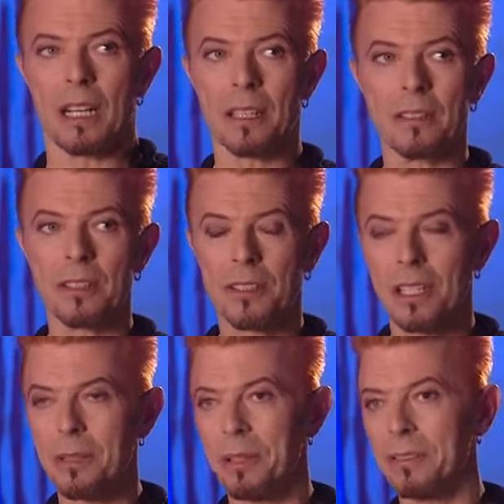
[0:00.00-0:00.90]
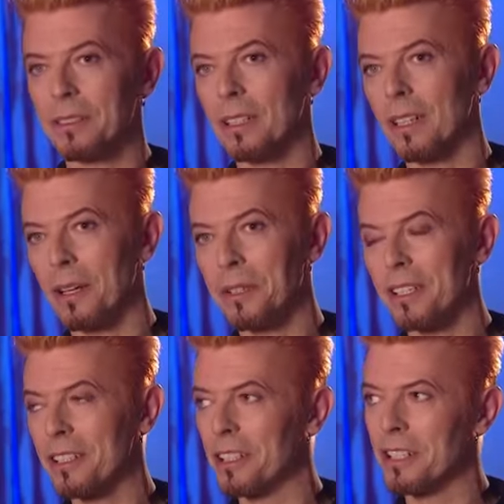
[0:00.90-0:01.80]
I don't lose sleep over it. I mean,
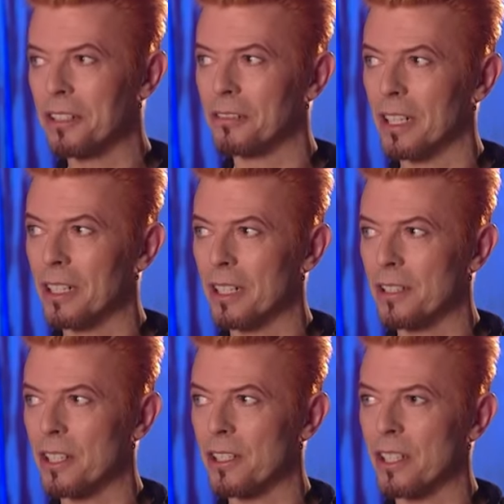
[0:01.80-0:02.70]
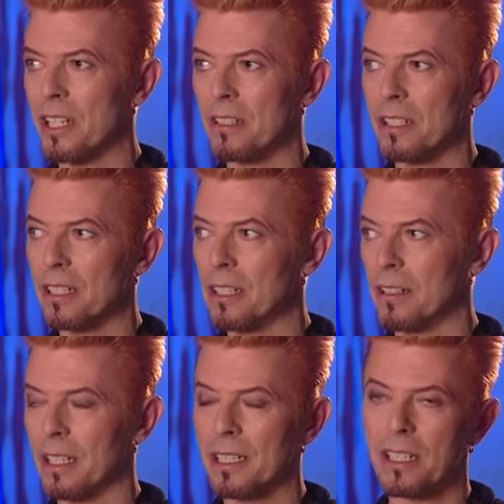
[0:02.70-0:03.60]
it's all right. It's just there's, you
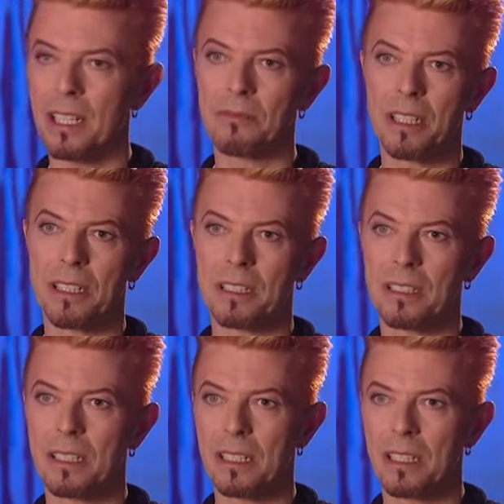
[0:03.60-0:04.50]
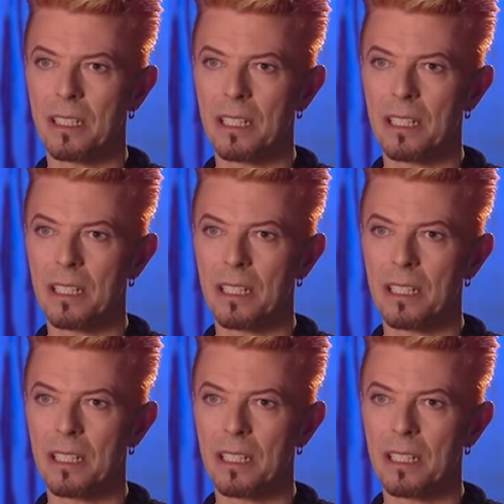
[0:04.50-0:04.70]
know, like a typewriter.